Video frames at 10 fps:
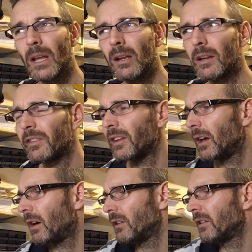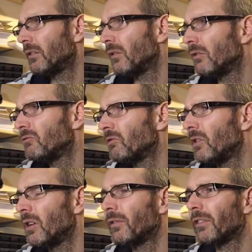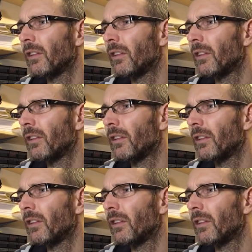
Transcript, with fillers: Like I say, I did do the drafts.